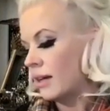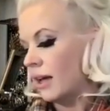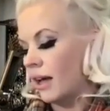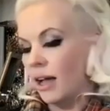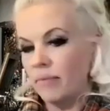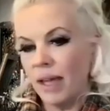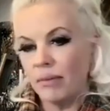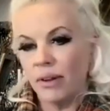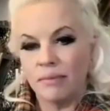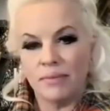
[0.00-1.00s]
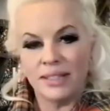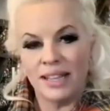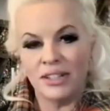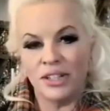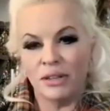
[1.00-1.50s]
I'm going to
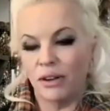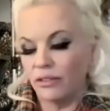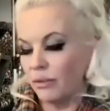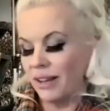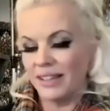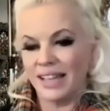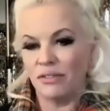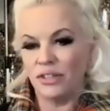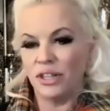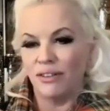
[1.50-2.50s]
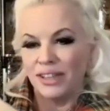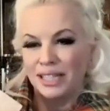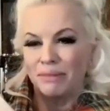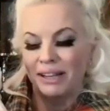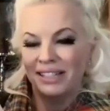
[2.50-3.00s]
send you over one of these. I have two of
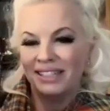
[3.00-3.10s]
these books.